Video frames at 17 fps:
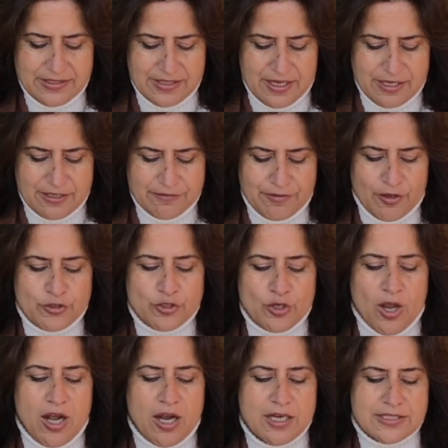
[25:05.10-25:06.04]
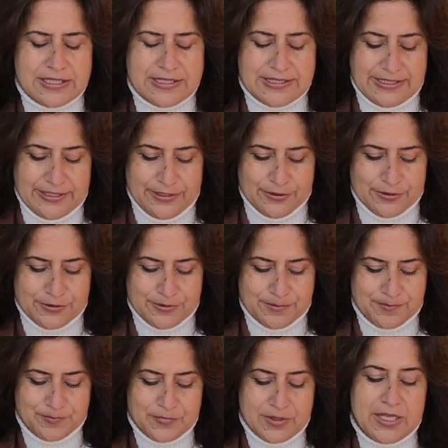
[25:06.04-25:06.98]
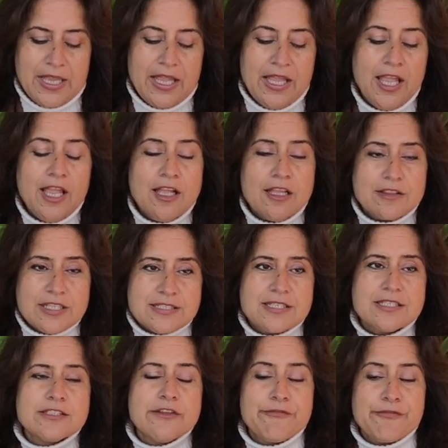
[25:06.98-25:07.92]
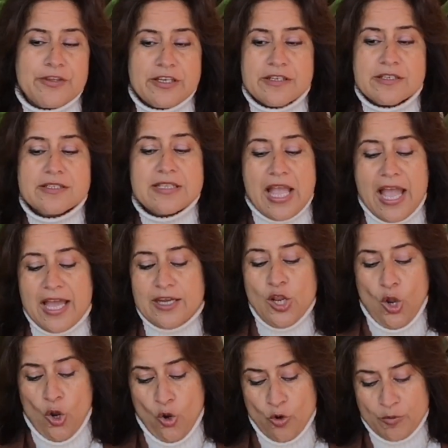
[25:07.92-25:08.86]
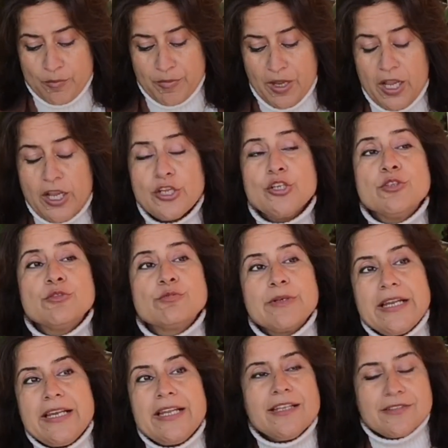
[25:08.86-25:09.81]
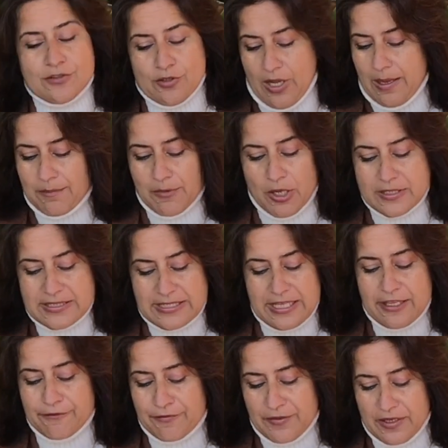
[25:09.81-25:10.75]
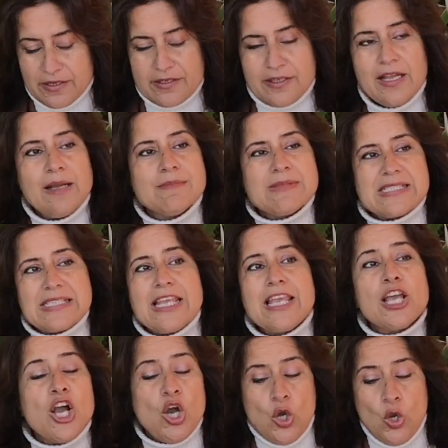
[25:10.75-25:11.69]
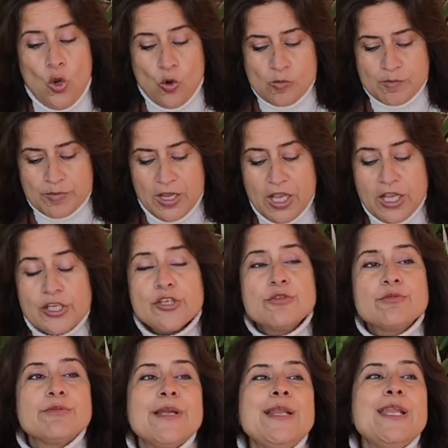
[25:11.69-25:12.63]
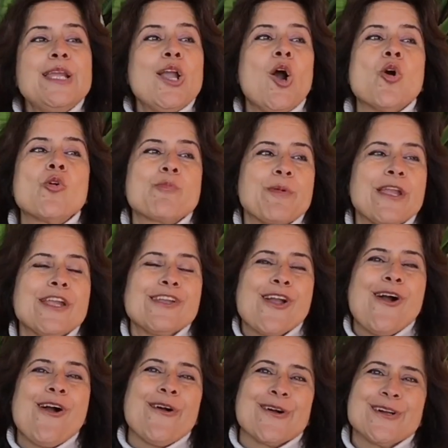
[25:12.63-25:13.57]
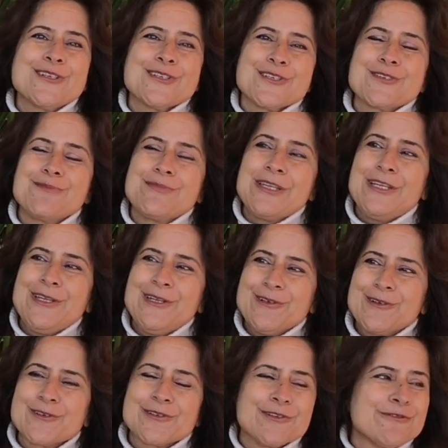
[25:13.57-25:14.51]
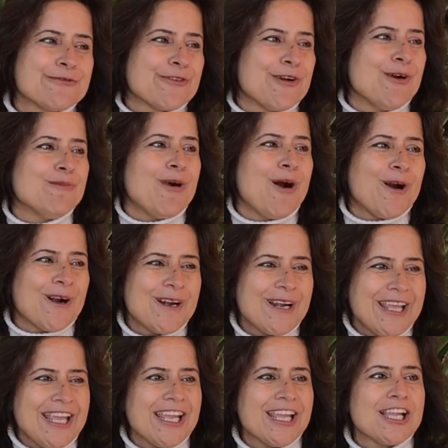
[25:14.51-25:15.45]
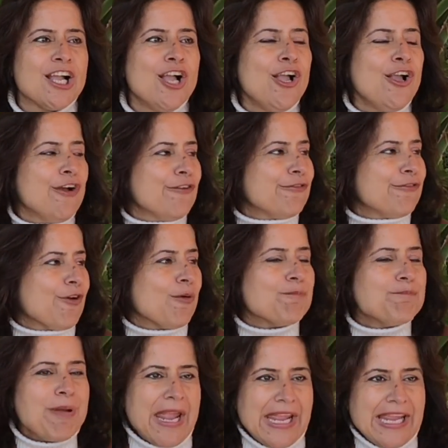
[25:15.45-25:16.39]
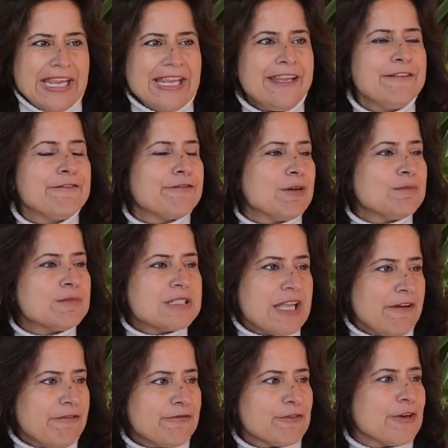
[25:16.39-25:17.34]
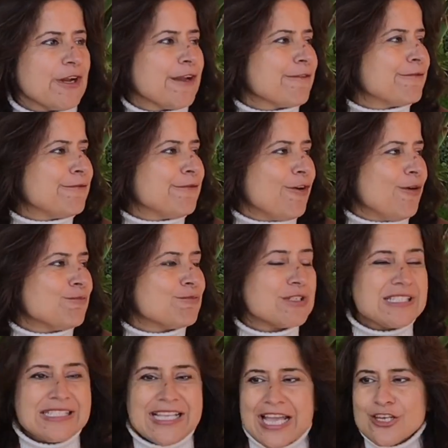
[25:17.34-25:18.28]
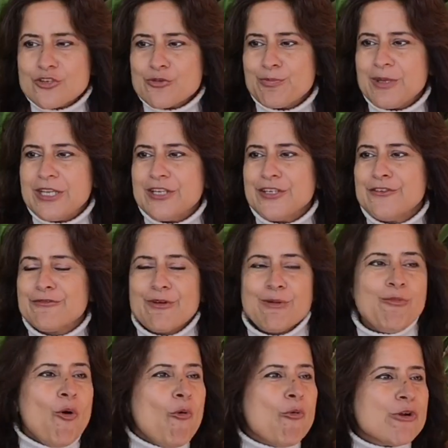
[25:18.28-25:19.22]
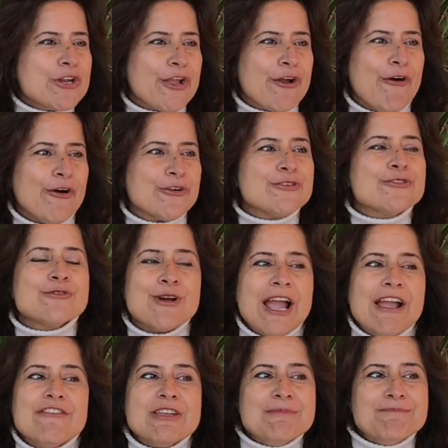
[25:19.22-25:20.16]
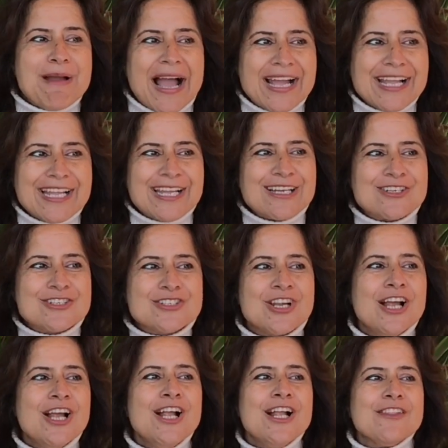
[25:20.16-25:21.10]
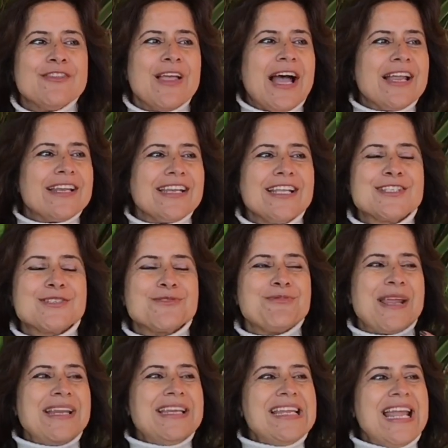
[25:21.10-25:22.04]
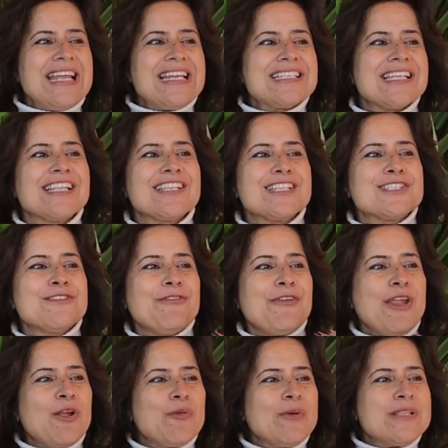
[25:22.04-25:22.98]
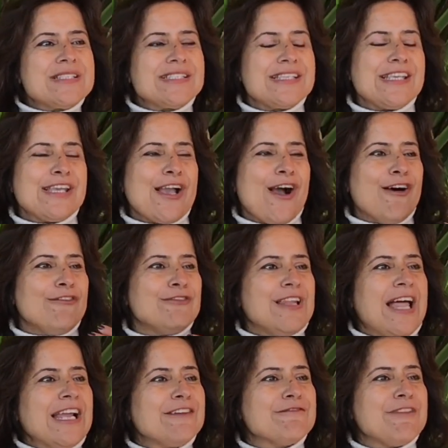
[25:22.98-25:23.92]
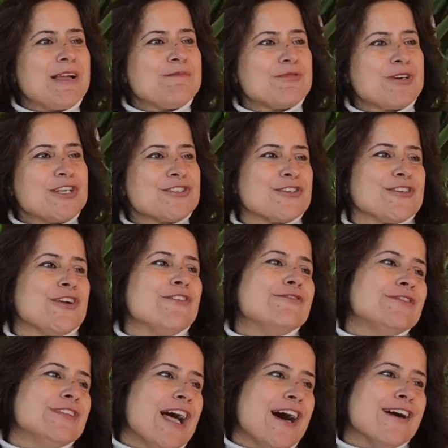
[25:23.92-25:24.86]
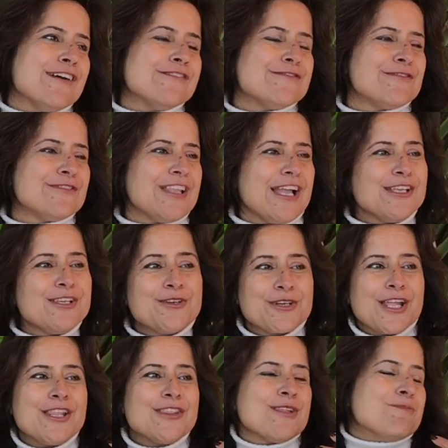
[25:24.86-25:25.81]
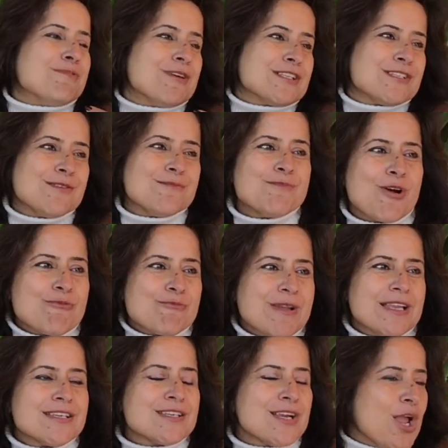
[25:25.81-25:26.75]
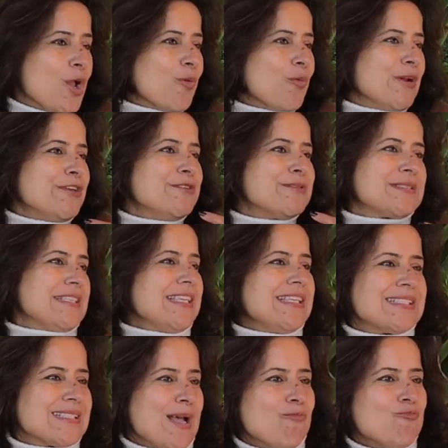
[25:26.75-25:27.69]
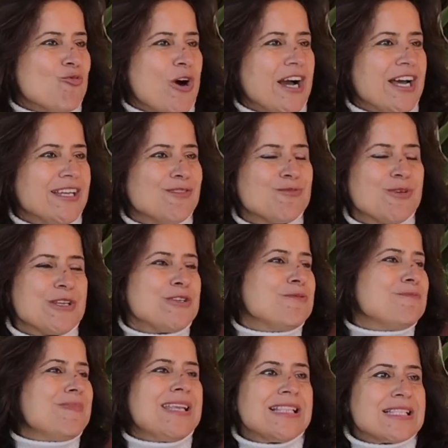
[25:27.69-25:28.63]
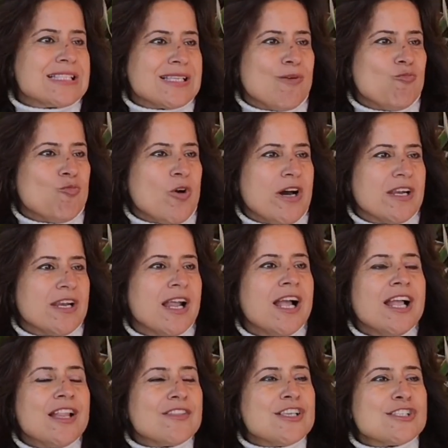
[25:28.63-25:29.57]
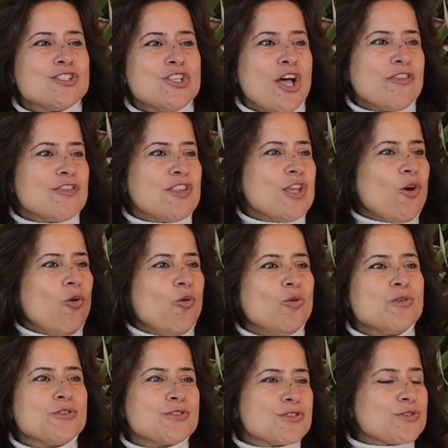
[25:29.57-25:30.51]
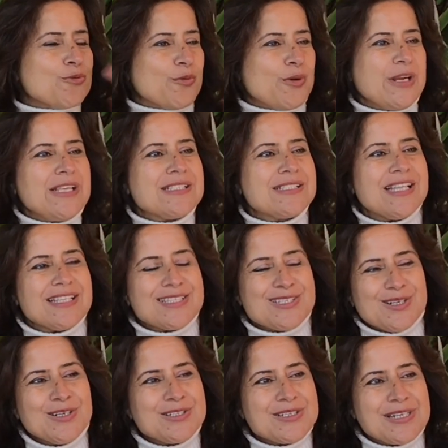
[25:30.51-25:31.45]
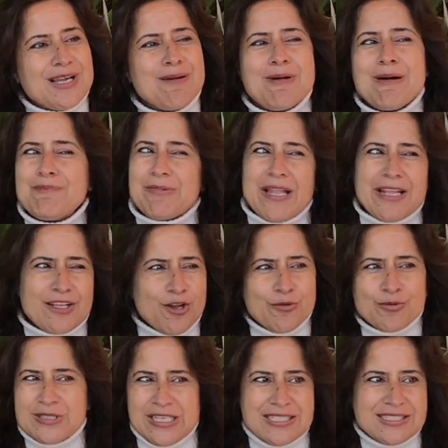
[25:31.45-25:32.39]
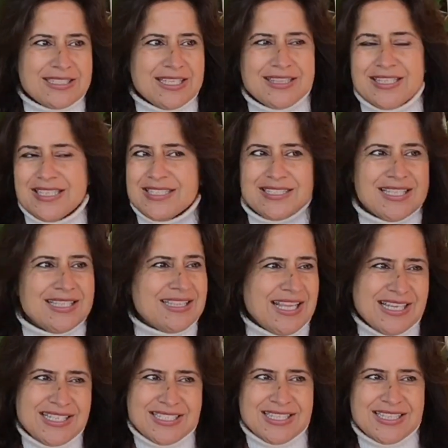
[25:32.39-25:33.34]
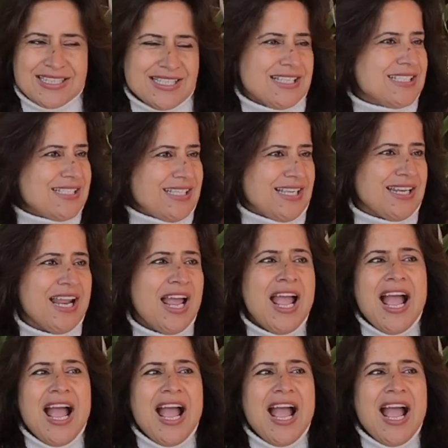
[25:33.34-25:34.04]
love, your heart is healed. Okay, this is the fears and hope. You're really, so I'm not seeing a fear here, I'm seeing a hope. You're really hoping your heart to be healed from heartache, from pain, from suffering, from resentment, from holding on to heavy baggage, that it's radiating this frequency of light vibration of love, that you're in the present moment. When you see someone, when you meet someone, there's not the old stories that start to come up like, oh, they said this and they did this and